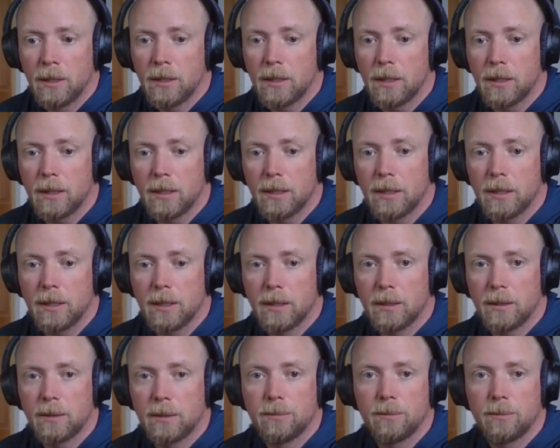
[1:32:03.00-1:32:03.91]
Uh,
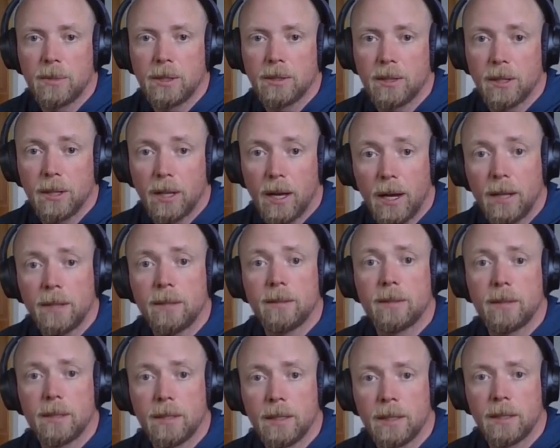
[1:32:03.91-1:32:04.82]
it means a lot.
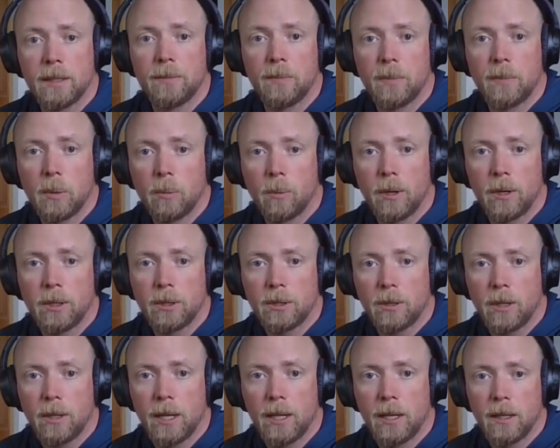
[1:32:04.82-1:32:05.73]
Um, we're going to
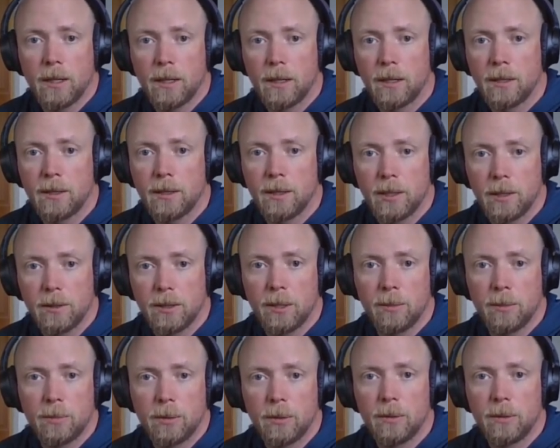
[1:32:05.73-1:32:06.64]
try to continually
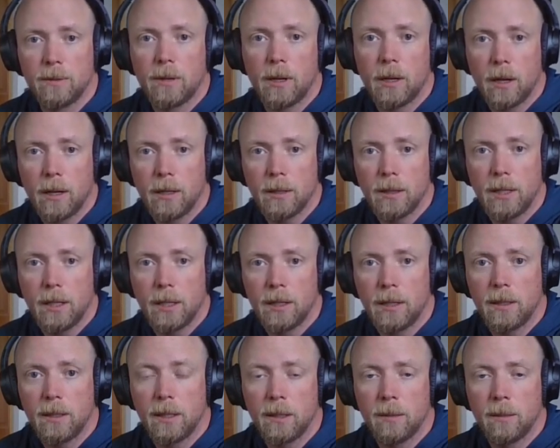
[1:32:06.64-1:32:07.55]
improve our
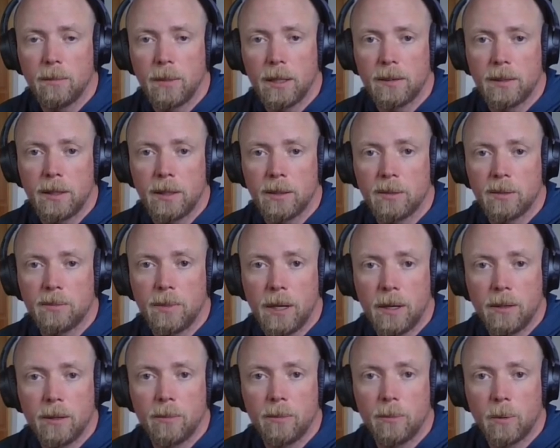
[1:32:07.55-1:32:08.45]
content and make things
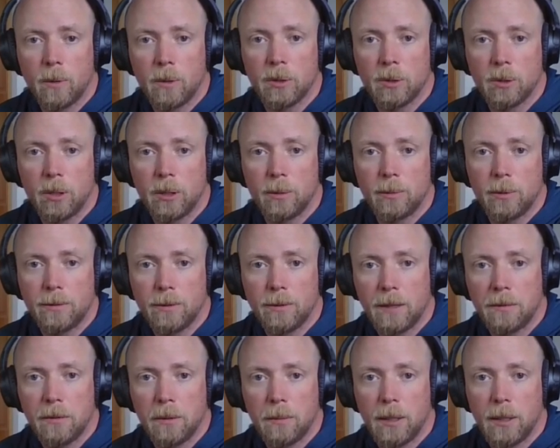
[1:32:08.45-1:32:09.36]
better and more enjoyable for
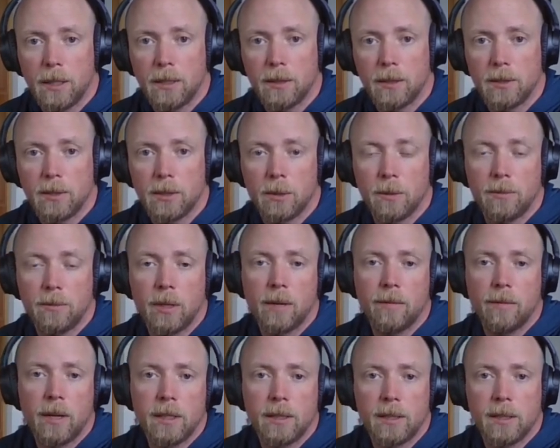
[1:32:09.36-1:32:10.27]
everybody. So if you
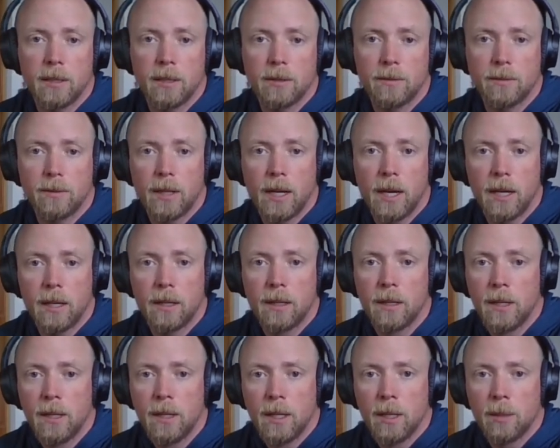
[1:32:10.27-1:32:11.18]
have ideas for that,
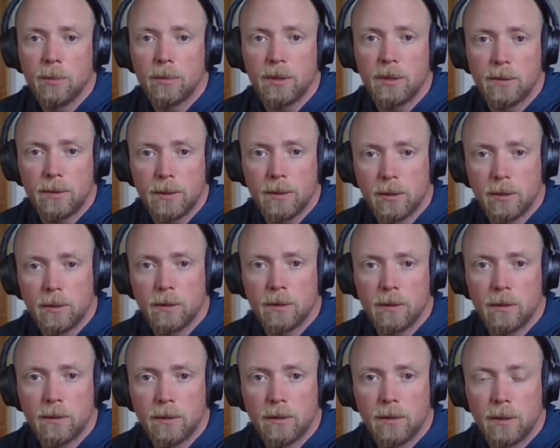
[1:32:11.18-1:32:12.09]
please feel
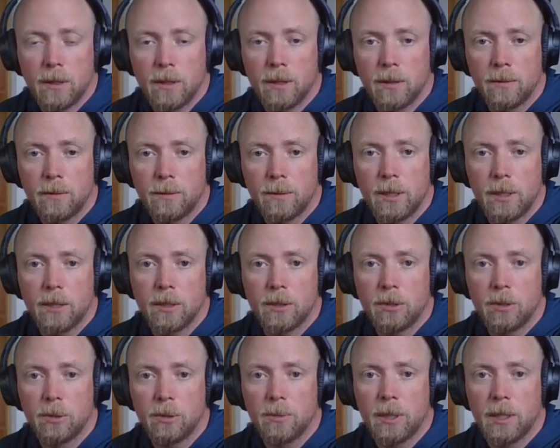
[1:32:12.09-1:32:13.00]
to, uh, free to
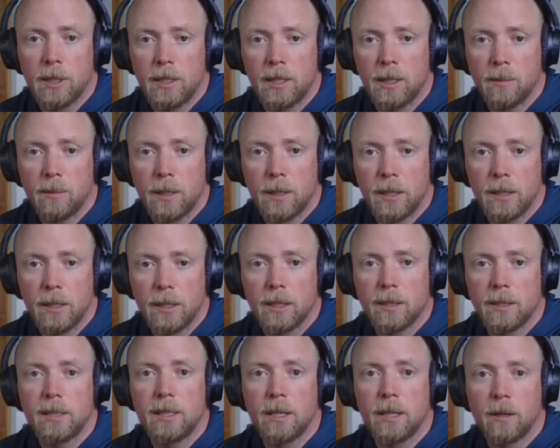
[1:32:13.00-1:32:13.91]
shoot me an email
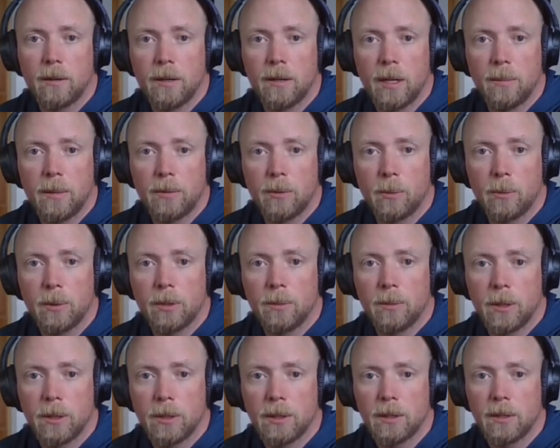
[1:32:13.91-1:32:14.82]
at trm at
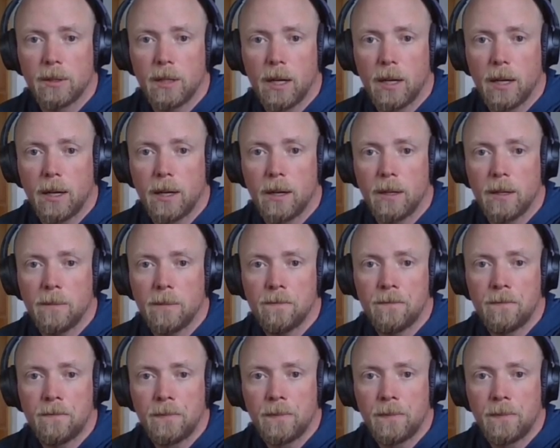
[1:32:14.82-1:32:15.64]
therealmartian.com.